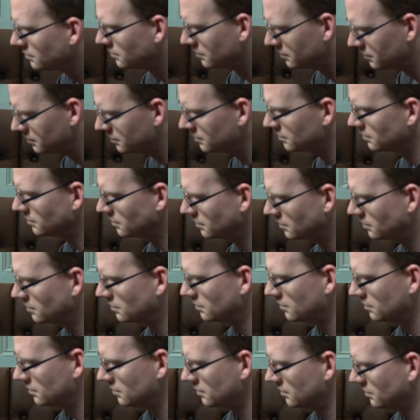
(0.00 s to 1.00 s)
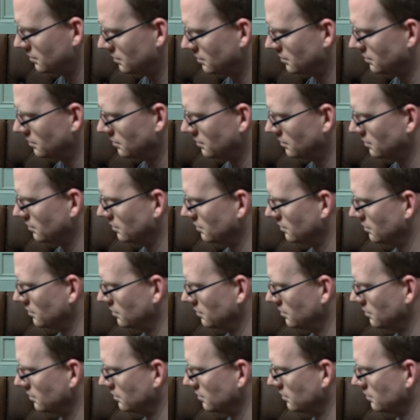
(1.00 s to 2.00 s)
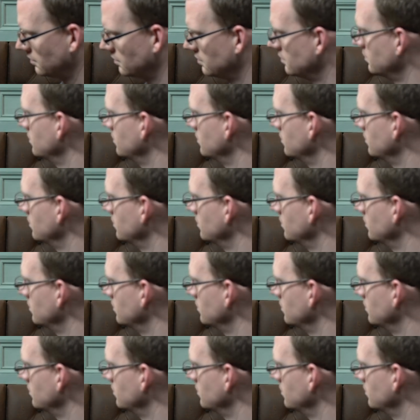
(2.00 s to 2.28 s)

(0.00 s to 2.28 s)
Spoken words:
(silent)